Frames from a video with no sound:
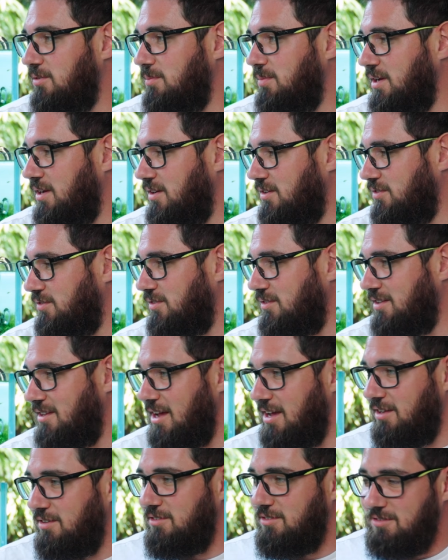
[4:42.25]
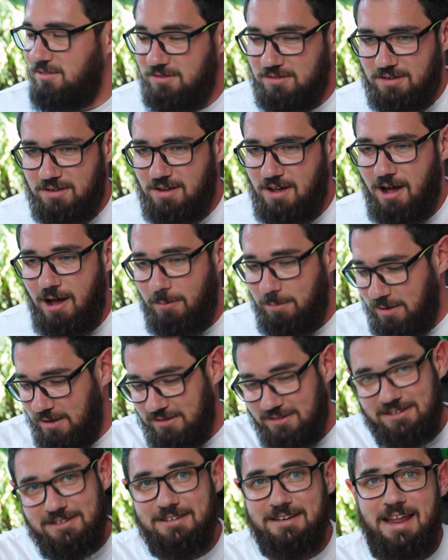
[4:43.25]
because this up
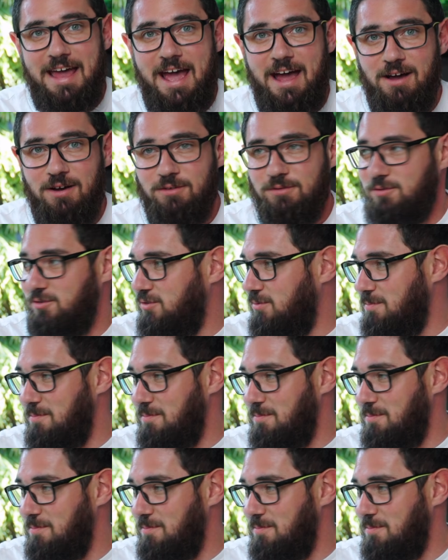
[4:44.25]
until now was a